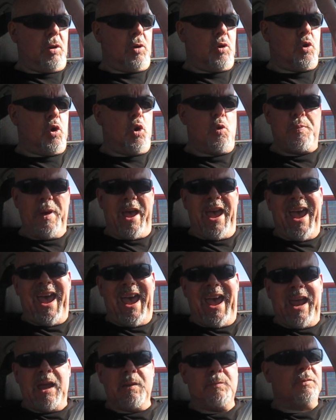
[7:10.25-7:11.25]
Group
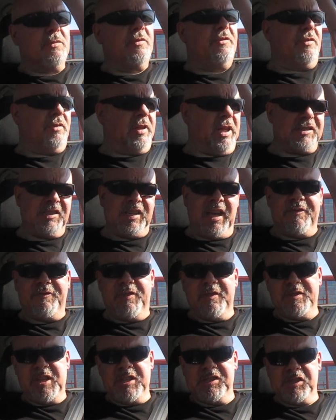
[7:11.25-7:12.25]
A, let's say
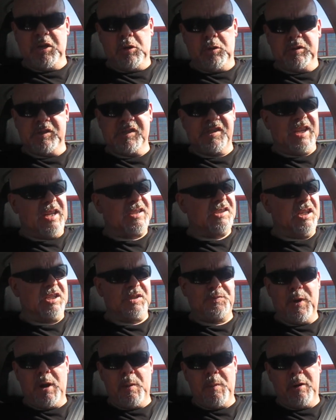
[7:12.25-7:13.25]
50 students, that's the
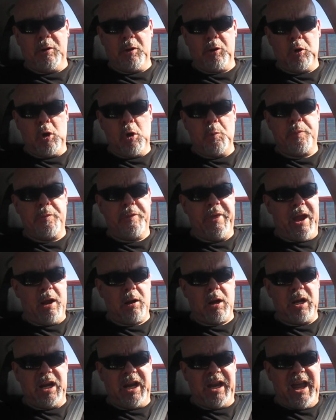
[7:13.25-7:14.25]
experimental group,
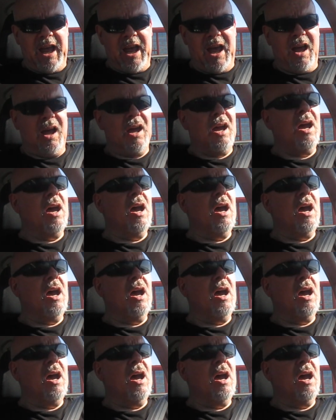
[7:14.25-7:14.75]
they're going to get